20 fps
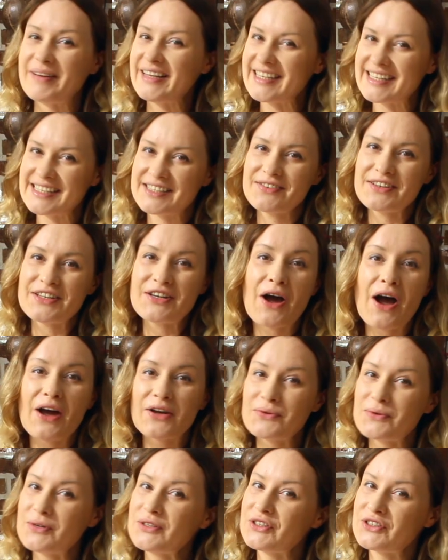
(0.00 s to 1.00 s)
But in this video,
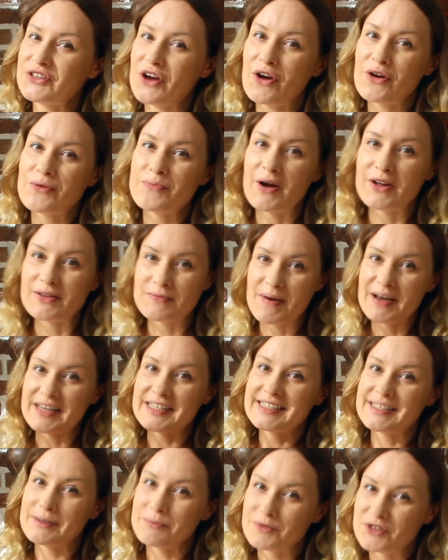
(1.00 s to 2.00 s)
I don't want to talk about my
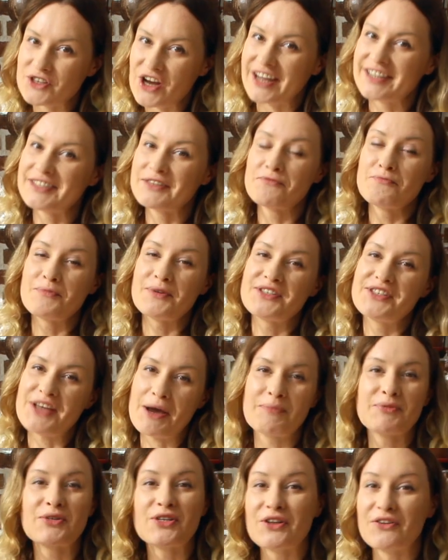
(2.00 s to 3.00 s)
subjective
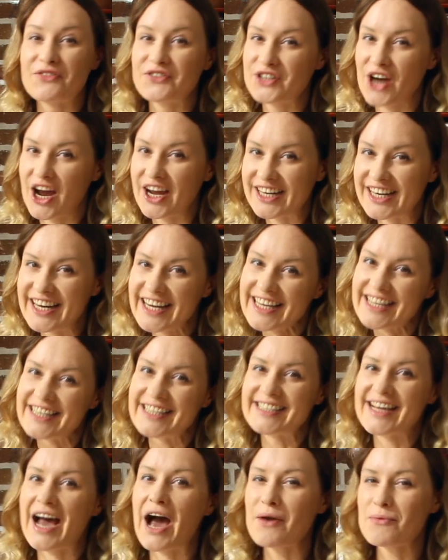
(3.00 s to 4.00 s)
perception of
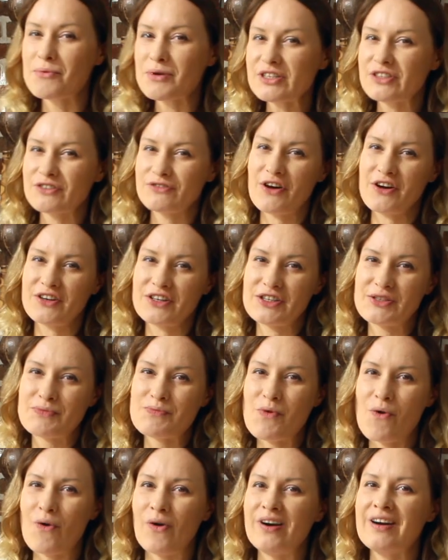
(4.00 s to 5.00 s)
Chinese. I want to focus
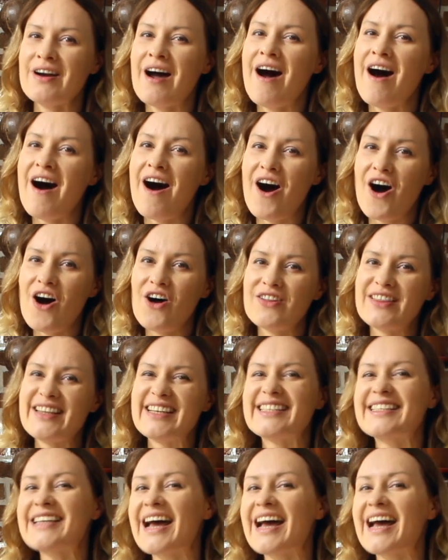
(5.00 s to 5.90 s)
more on the